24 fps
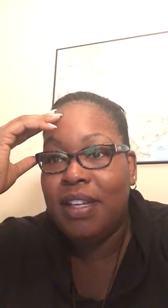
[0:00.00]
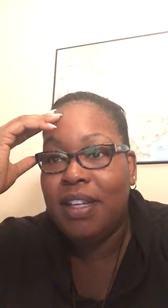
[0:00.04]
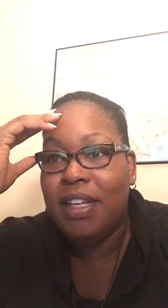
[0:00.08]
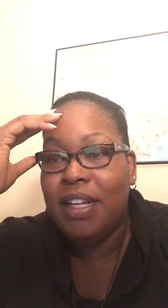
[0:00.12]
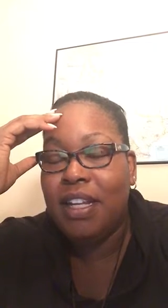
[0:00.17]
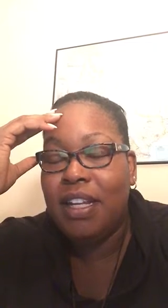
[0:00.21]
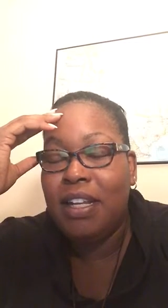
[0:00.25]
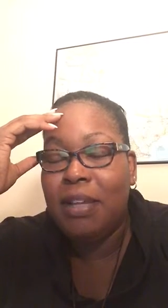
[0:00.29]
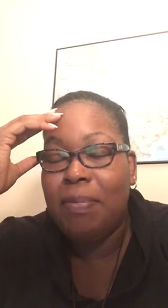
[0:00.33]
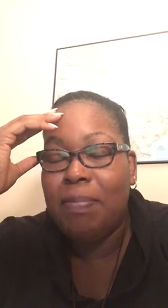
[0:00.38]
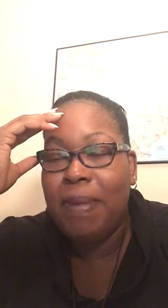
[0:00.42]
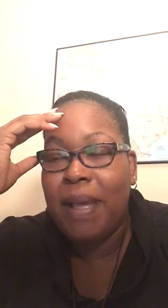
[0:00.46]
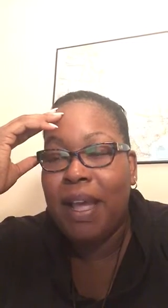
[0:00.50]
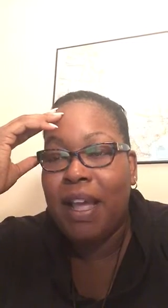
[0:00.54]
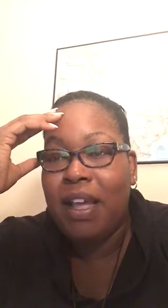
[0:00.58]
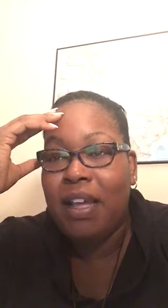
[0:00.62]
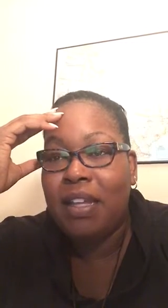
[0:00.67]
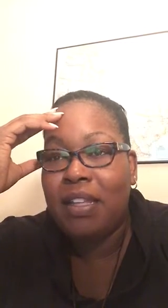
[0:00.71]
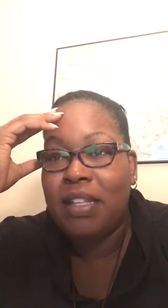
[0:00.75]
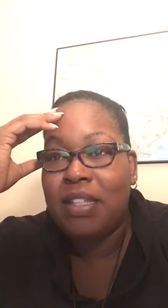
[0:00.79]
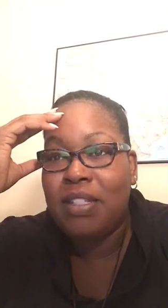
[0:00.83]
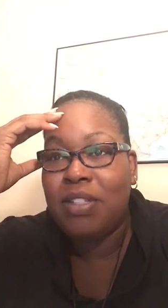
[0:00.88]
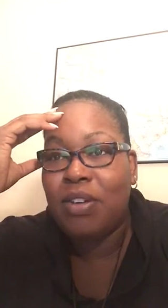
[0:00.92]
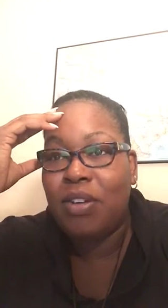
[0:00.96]
And I look back
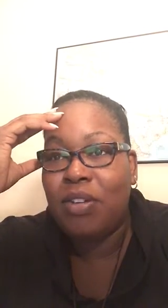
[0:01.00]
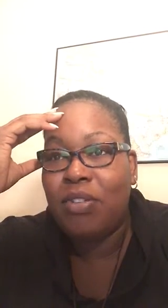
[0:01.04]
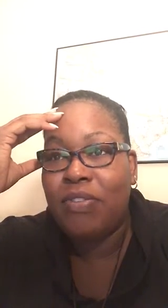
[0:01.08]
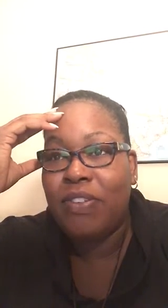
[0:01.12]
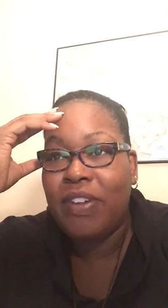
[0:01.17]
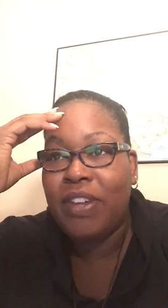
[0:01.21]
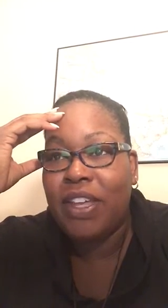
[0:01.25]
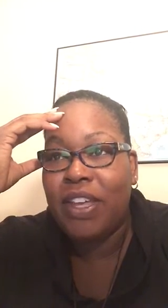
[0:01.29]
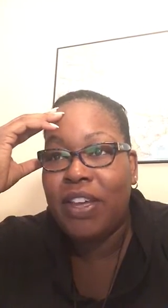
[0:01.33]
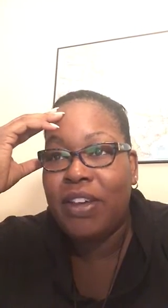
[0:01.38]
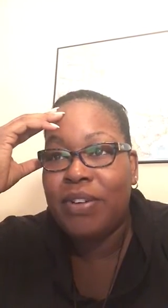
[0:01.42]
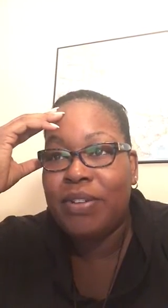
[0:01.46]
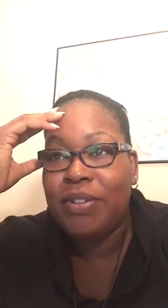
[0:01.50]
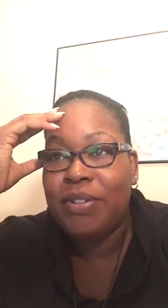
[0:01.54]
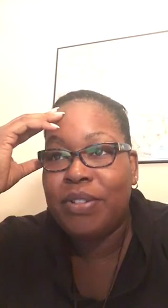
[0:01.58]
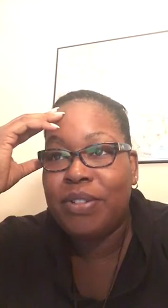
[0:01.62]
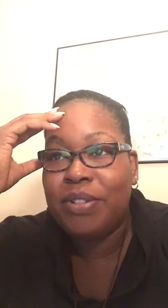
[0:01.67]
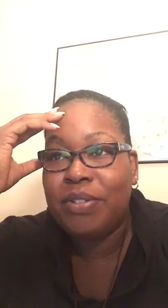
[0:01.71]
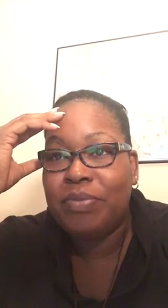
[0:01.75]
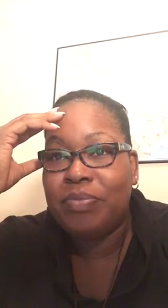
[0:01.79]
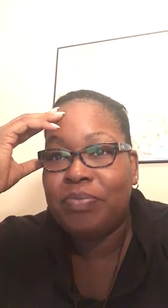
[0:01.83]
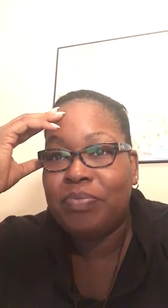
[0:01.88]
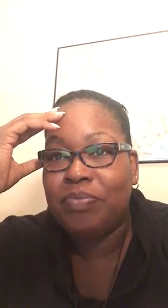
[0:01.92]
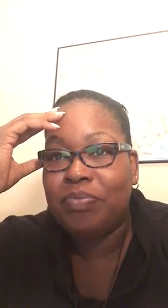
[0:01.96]
on these old
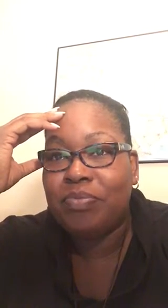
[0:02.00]
videos.